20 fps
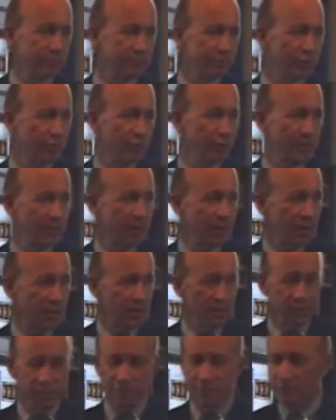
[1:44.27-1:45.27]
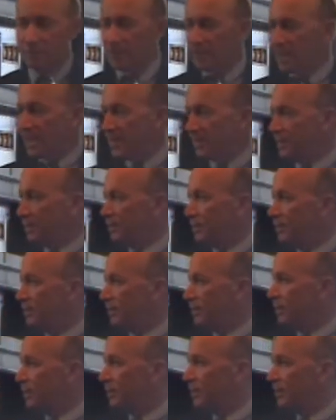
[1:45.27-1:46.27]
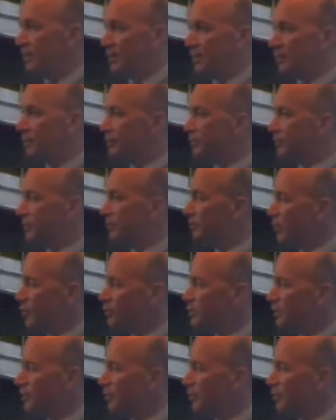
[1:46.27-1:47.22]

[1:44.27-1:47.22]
beauty parlors and the like, most of